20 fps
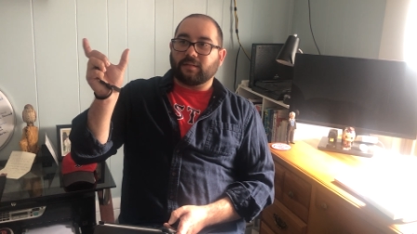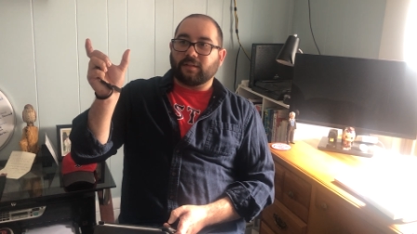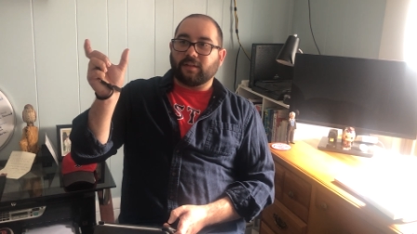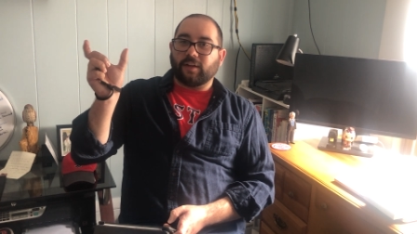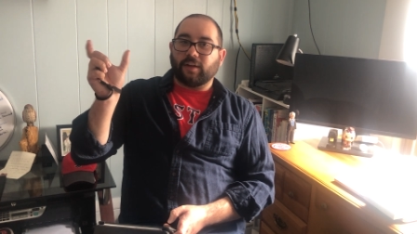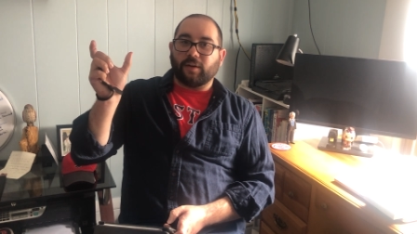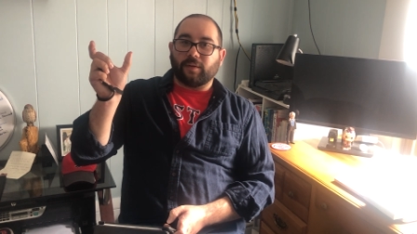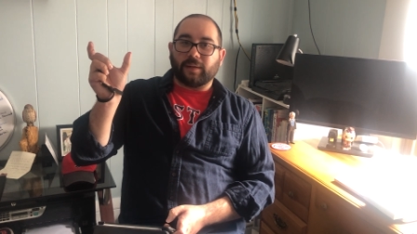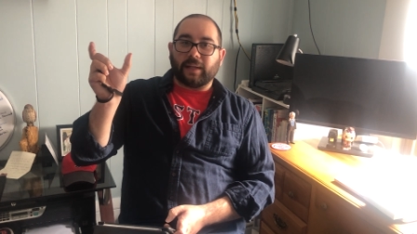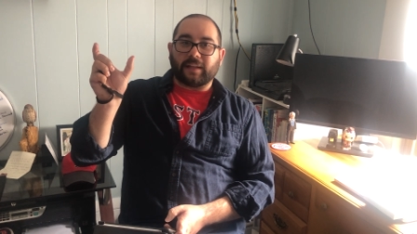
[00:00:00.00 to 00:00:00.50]

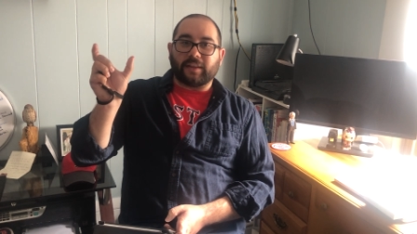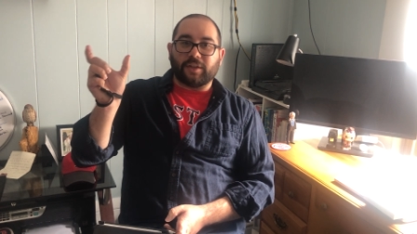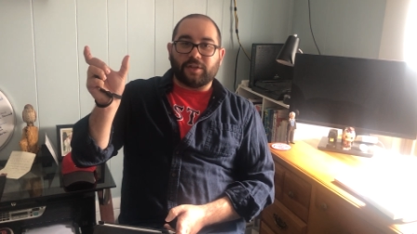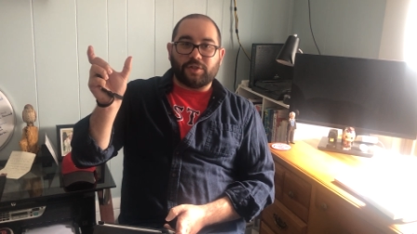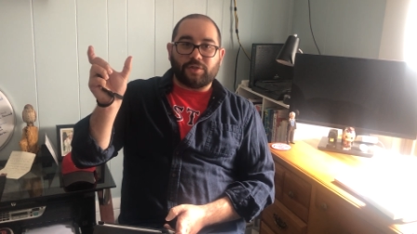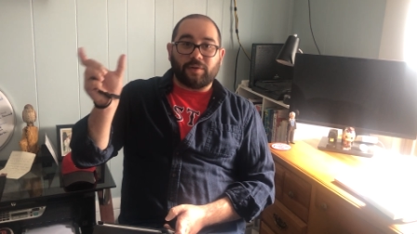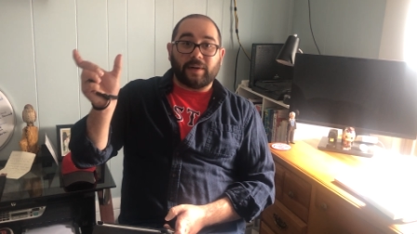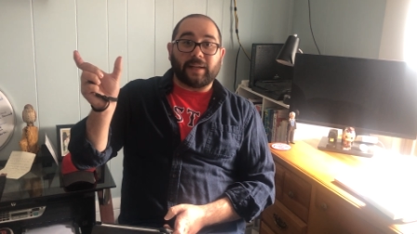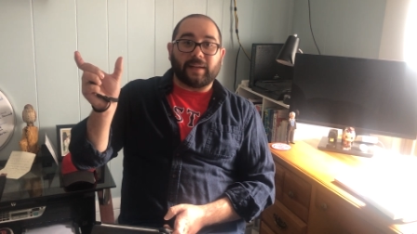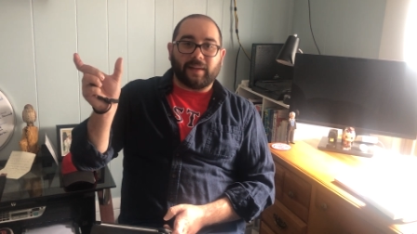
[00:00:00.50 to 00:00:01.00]
you know, like the
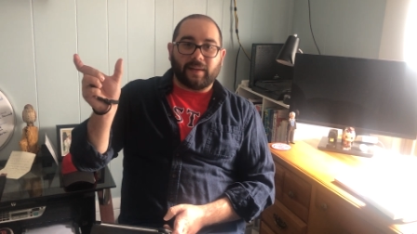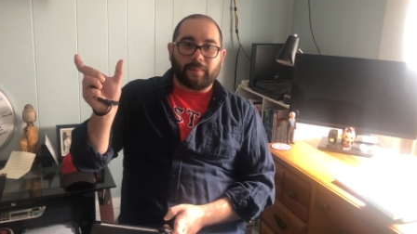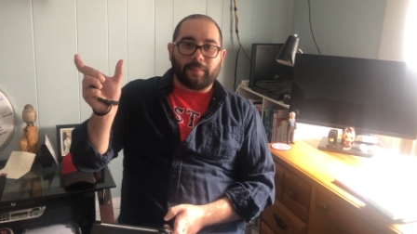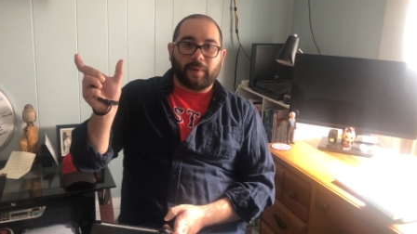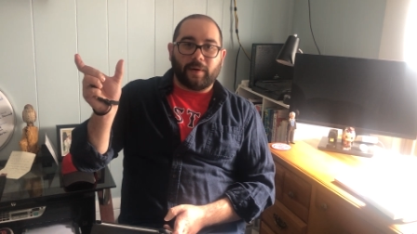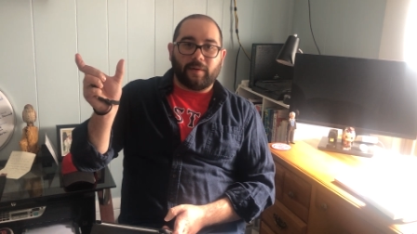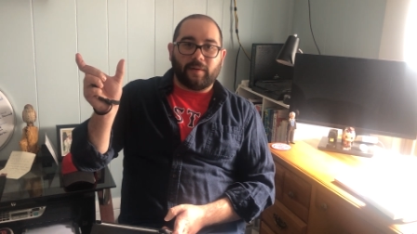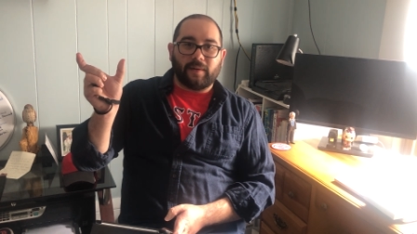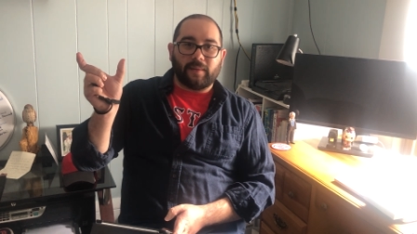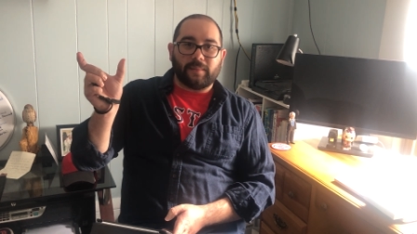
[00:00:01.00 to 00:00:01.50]
drinking
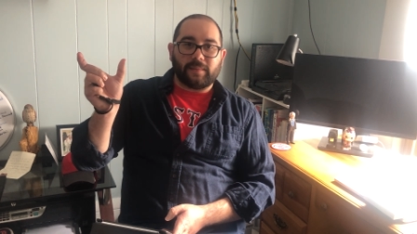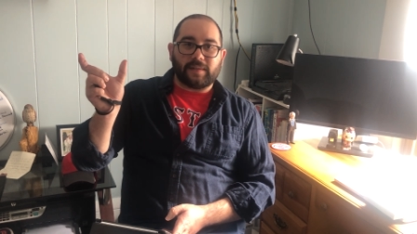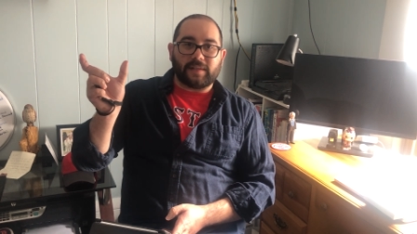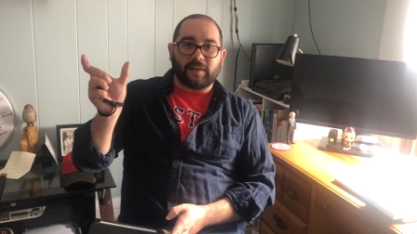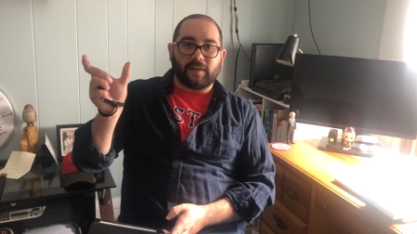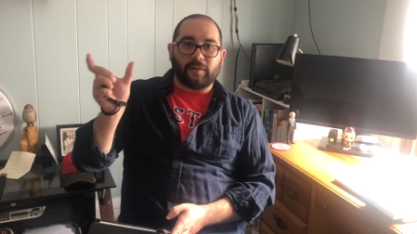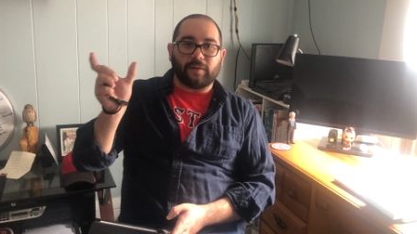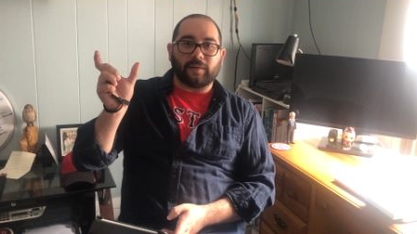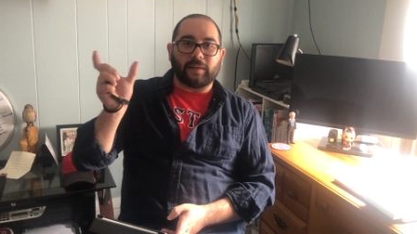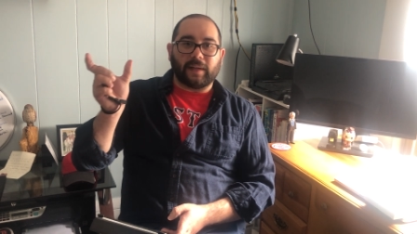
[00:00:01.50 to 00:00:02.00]
poems, you
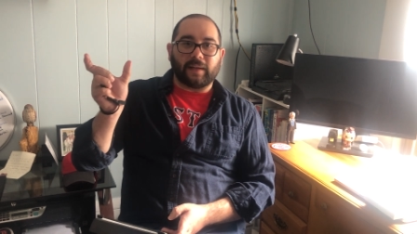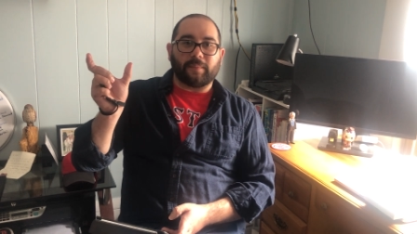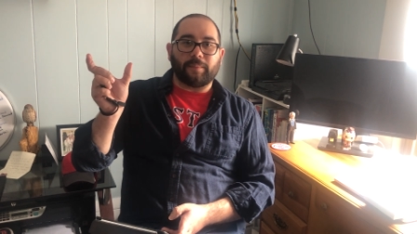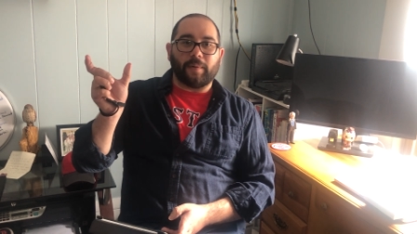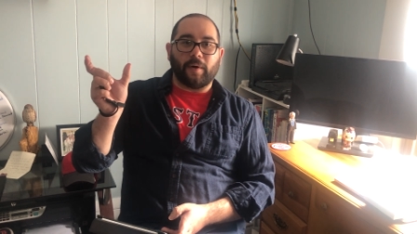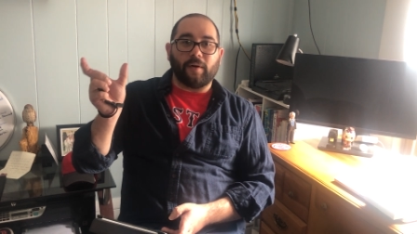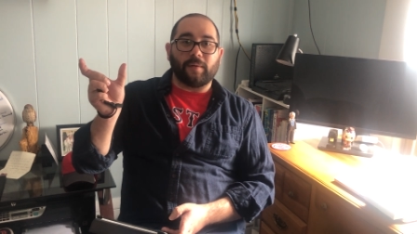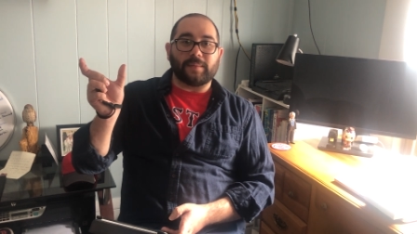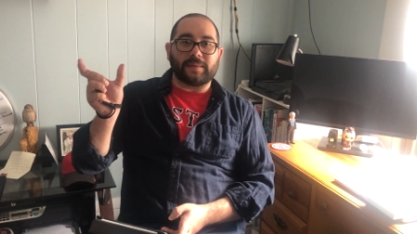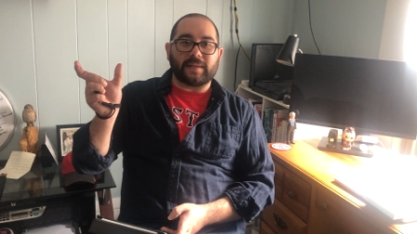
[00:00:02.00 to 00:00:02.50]
know, like
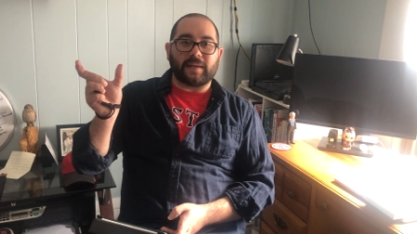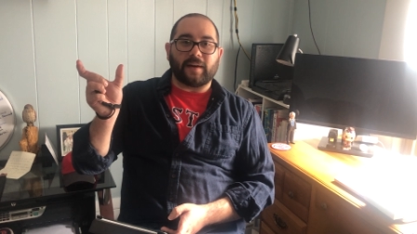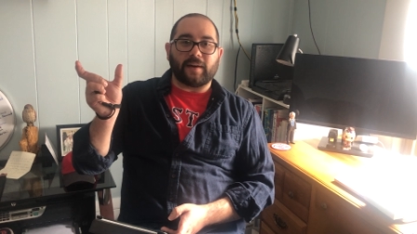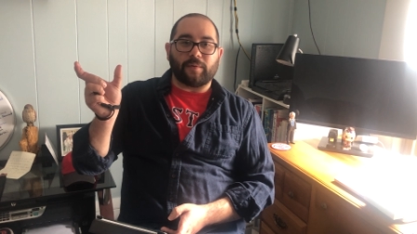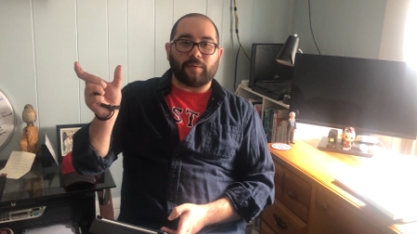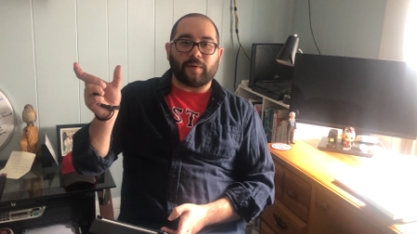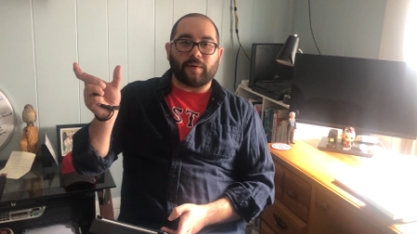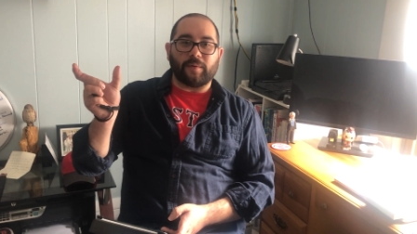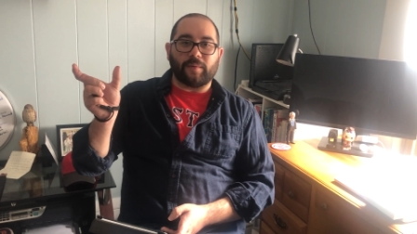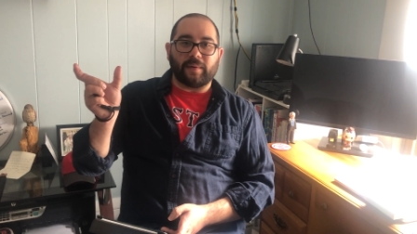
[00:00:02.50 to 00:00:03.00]
poems that I
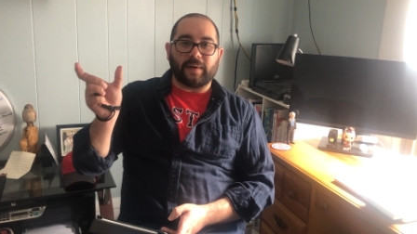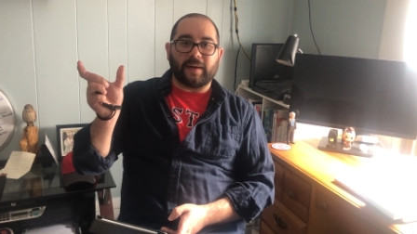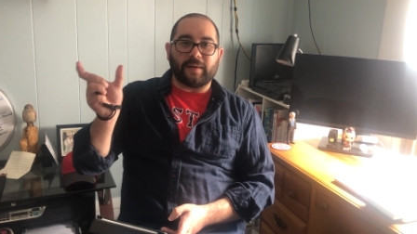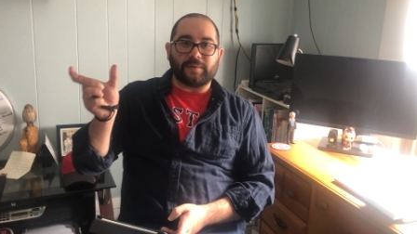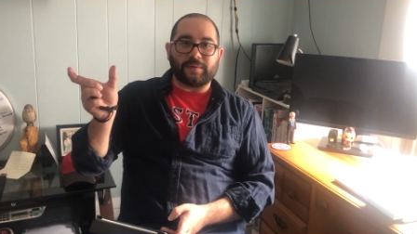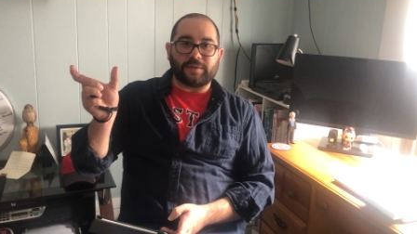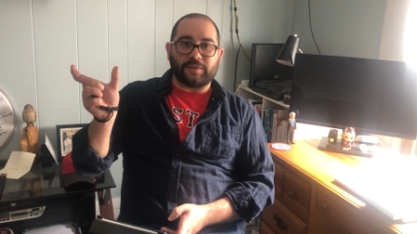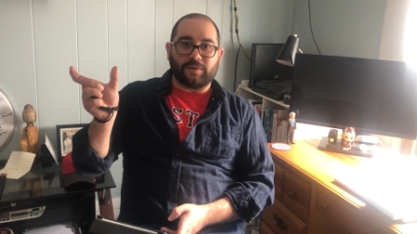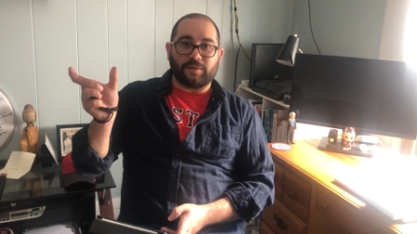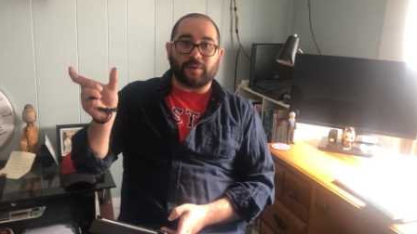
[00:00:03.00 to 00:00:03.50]
wrote when I
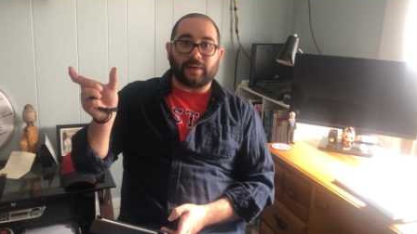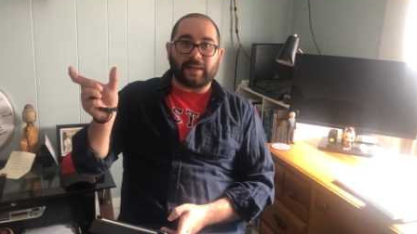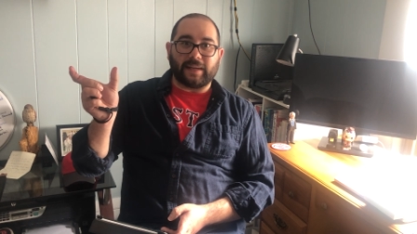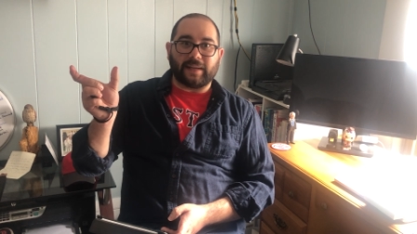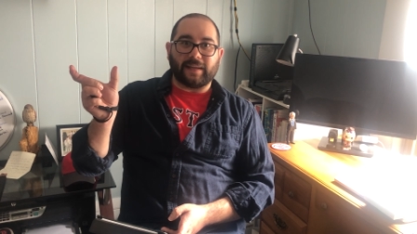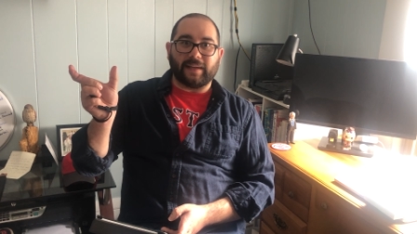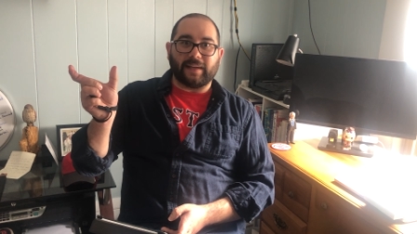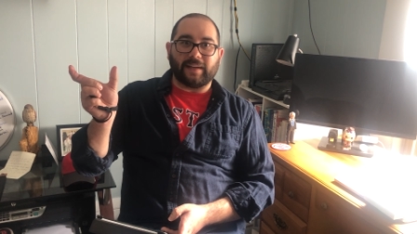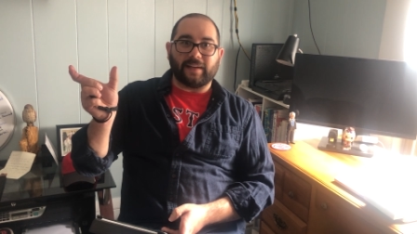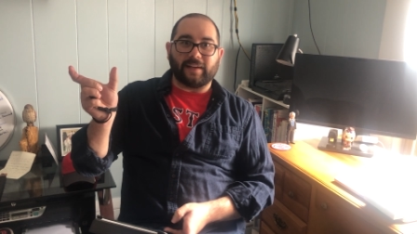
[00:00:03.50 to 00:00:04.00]
was
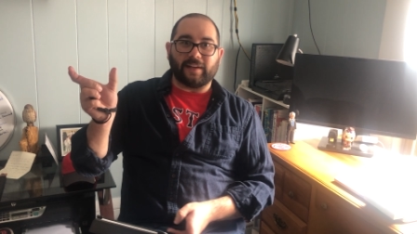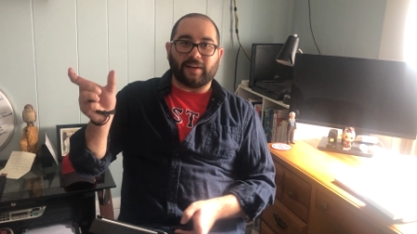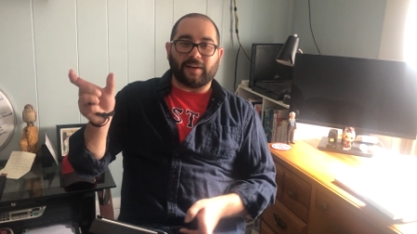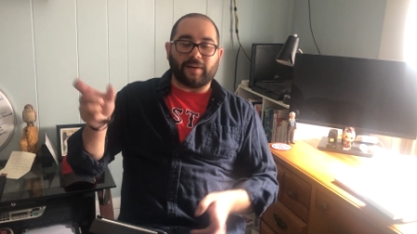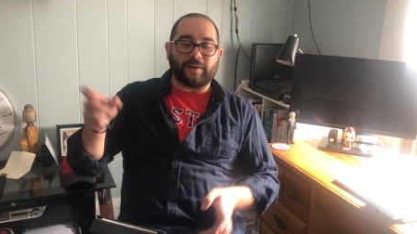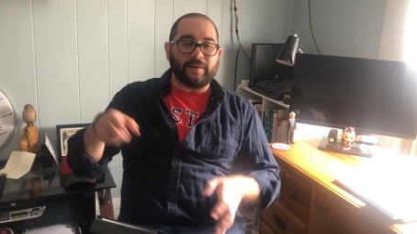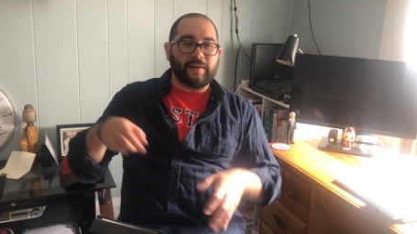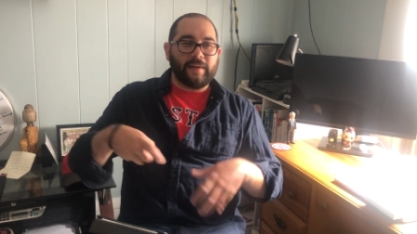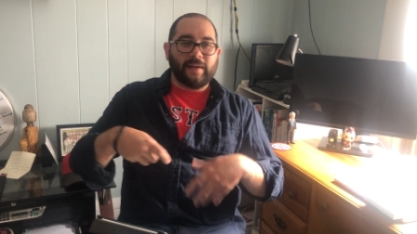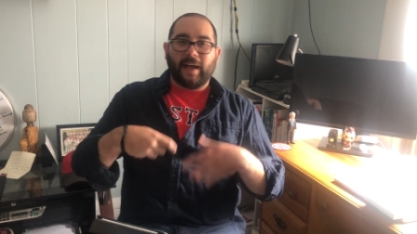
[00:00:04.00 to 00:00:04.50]
drinking, you
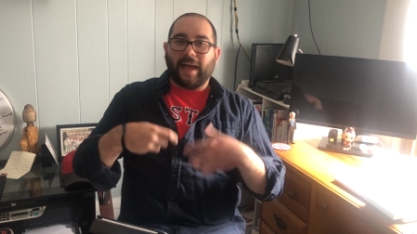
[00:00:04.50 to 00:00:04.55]
know.